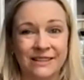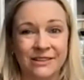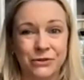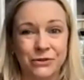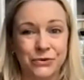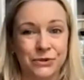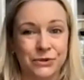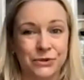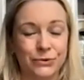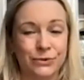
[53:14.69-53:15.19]

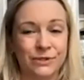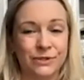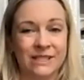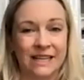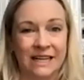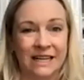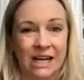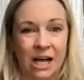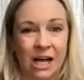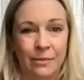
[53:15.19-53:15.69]
true
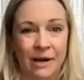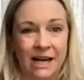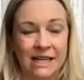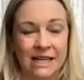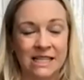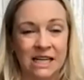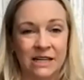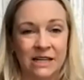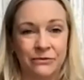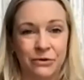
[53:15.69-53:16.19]
sitcom I had
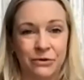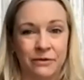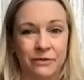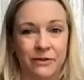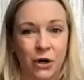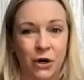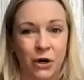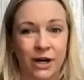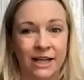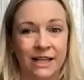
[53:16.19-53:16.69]
done in front of an
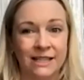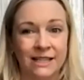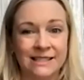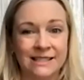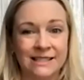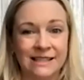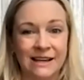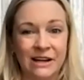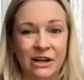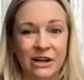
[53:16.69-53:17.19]

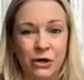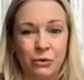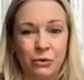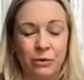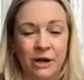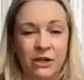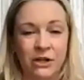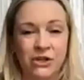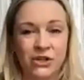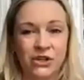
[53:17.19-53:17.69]
audience,
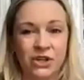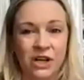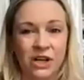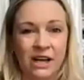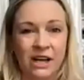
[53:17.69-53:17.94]
which,